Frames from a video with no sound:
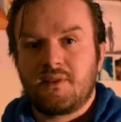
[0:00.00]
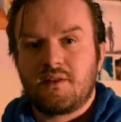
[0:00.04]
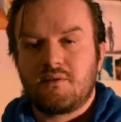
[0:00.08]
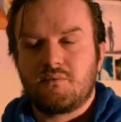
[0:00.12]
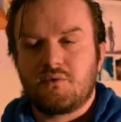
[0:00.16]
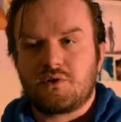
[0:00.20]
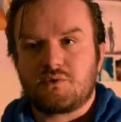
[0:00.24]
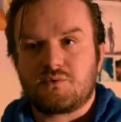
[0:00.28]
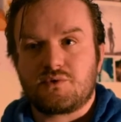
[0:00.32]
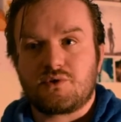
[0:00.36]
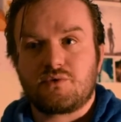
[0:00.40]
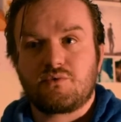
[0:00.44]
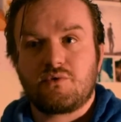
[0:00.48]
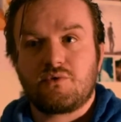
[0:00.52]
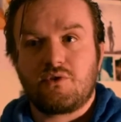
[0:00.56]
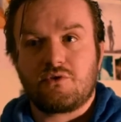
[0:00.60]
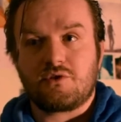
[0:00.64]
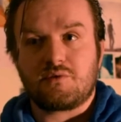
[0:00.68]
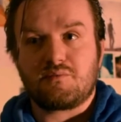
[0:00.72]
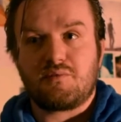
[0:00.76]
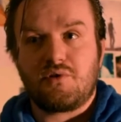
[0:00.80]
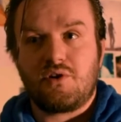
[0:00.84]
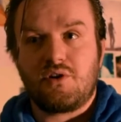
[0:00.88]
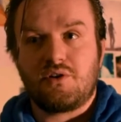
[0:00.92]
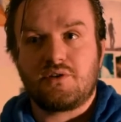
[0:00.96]
which was
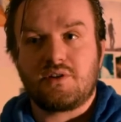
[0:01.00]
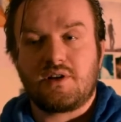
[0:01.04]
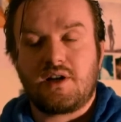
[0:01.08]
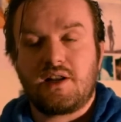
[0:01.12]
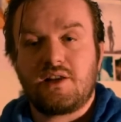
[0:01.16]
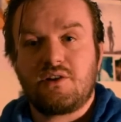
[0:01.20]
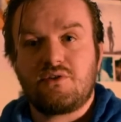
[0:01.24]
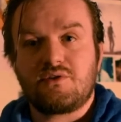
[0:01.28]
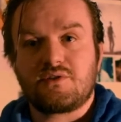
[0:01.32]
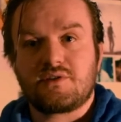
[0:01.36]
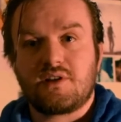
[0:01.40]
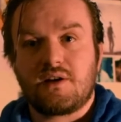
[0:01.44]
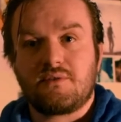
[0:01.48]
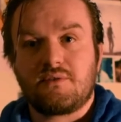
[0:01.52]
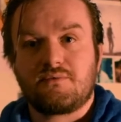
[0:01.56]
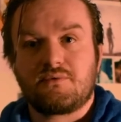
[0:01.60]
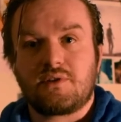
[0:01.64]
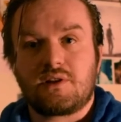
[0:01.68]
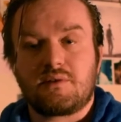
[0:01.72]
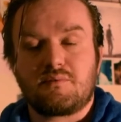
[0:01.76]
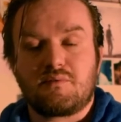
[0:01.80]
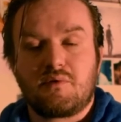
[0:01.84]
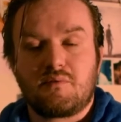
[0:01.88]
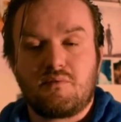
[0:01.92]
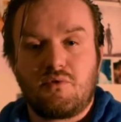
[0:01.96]
£300, and I used that for
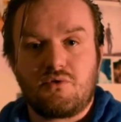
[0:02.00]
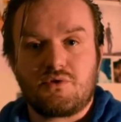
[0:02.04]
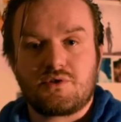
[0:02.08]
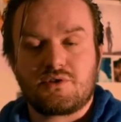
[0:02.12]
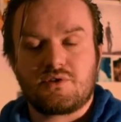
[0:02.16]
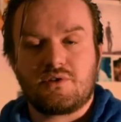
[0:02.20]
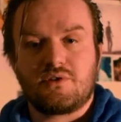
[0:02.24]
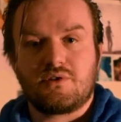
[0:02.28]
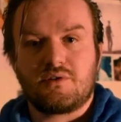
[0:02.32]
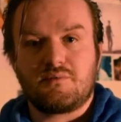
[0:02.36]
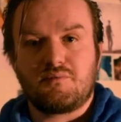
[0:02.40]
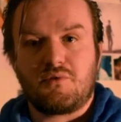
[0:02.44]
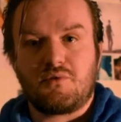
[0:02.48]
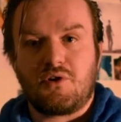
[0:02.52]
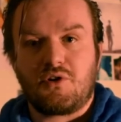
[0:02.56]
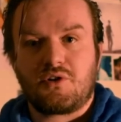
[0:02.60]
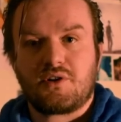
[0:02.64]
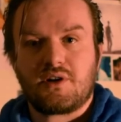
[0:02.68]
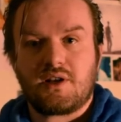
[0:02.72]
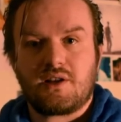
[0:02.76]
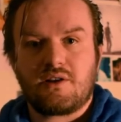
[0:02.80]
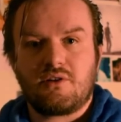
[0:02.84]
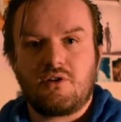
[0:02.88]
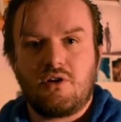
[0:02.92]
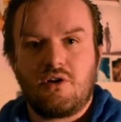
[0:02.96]
the promotional and
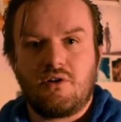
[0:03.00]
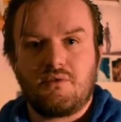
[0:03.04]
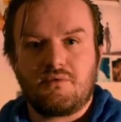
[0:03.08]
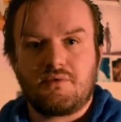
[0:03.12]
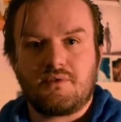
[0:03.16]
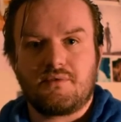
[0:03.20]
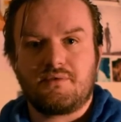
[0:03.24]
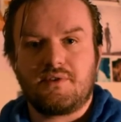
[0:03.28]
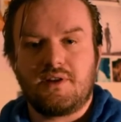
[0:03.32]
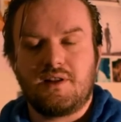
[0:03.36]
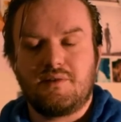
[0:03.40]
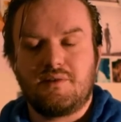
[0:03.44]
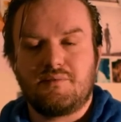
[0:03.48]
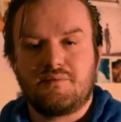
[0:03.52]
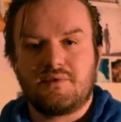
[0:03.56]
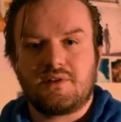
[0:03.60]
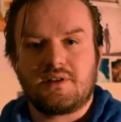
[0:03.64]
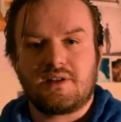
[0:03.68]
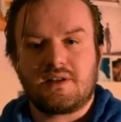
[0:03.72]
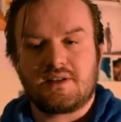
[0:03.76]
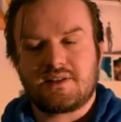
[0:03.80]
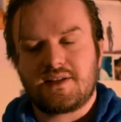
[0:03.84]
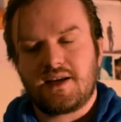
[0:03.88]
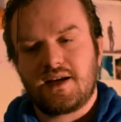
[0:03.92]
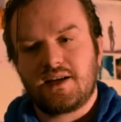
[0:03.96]
marketing of the film, the
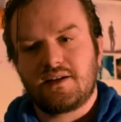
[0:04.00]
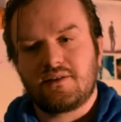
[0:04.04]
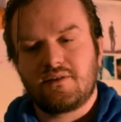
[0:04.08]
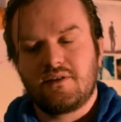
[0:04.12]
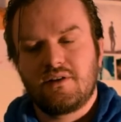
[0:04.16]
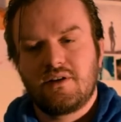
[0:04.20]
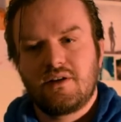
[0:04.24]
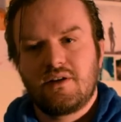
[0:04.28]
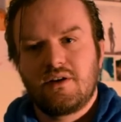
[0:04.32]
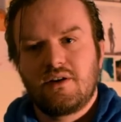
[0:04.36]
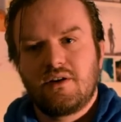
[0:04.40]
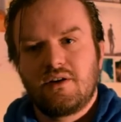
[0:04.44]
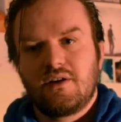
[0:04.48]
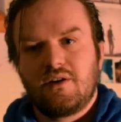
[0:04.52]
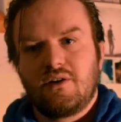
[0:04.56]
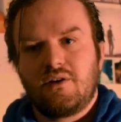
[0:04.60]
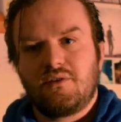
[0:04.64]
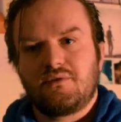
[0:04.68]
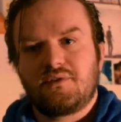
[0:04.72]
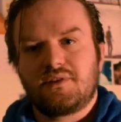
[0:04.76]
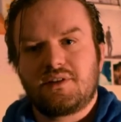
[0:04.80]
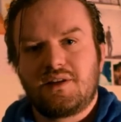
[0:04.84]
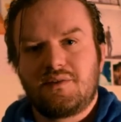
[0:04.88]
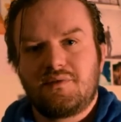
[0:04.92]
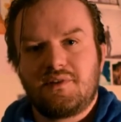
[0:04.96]
design
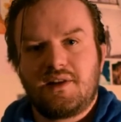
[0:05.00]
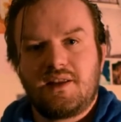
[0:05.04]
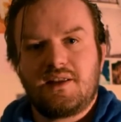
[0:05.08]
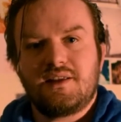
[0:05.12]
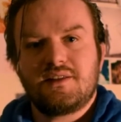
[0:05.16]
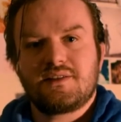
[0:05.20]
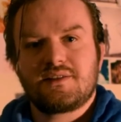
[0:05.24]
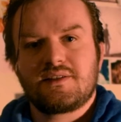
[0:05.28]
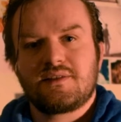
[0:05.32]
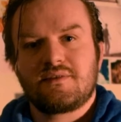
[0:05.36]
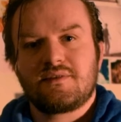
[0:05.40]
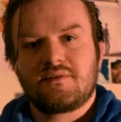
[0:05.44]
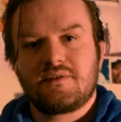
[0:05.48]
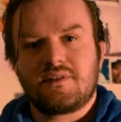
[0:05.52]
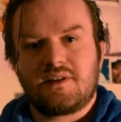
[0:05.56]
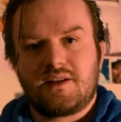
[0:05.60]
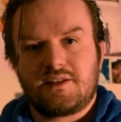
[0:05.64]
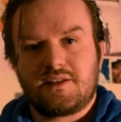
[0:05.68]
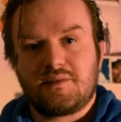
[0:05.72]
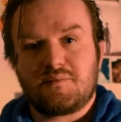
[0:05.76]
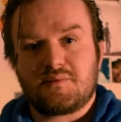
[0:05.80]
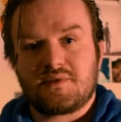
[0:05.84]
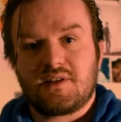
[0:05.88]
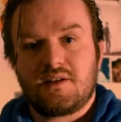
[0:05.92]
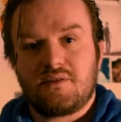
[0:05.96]
of the DVDs, like
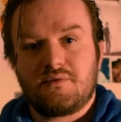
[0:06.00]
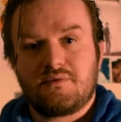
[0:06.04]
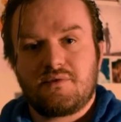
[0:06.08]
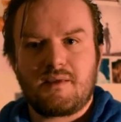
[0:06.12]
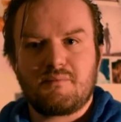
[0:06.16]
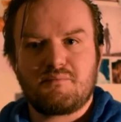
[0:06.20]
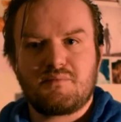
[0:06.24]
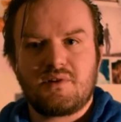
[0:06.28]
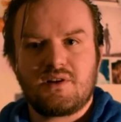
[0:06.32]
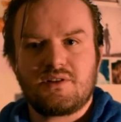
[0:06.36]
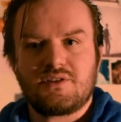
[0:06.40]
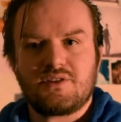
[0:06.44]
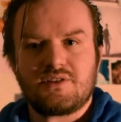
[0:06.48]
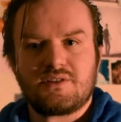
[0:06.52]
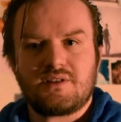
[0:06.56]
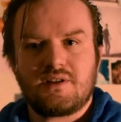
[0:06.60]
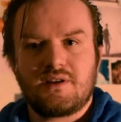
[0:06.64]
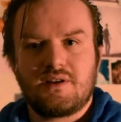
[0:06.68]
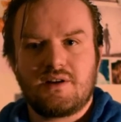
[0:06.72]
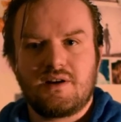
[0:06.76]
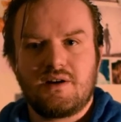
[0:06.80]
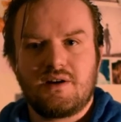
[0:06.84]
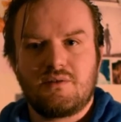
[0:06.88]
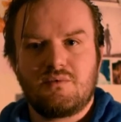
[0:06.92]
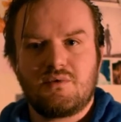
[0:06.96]
himself, but
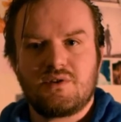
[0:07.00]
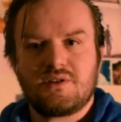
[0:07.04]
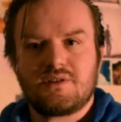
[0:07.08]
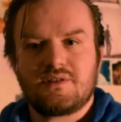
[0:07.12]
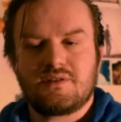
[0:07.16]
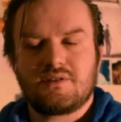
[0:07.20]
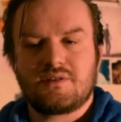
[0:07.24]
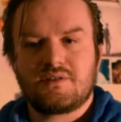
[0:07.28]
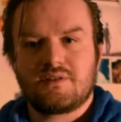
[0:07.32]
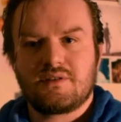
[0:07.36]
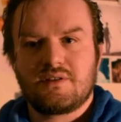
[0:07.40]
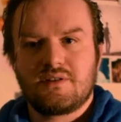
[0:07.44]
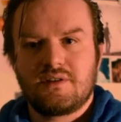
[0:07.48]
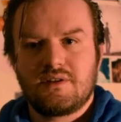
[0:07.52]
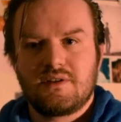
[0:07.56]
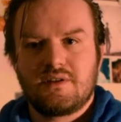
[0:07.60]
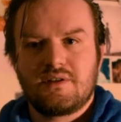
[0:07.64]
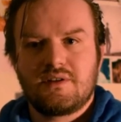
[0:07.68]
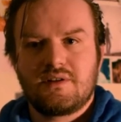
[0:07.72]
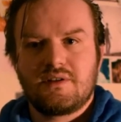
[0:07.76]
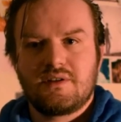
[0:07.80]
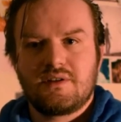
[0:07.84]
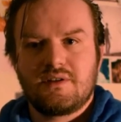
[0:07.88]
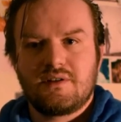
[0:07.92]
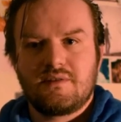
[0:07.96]
I wasn't
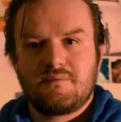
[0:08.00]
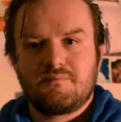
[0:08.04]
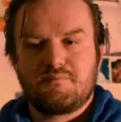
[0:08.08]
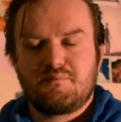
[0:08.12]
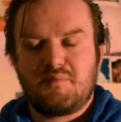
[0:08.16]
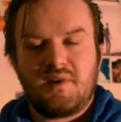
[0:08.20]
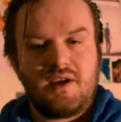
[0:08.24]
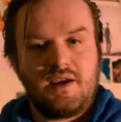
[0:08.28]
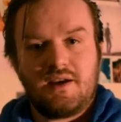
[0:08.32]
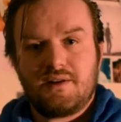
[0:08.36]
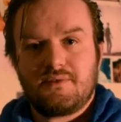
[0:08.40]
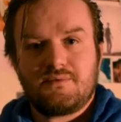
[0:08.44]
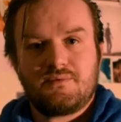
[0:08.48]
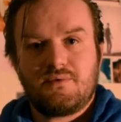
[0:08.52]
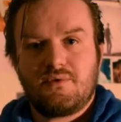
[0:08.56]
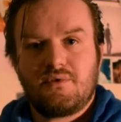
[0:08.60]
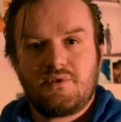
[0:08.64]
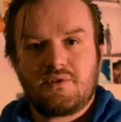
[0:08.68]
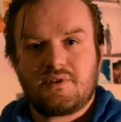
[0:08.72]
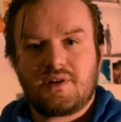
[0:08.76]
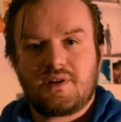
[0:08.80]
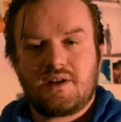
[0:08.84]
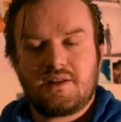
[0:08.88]
paid for it.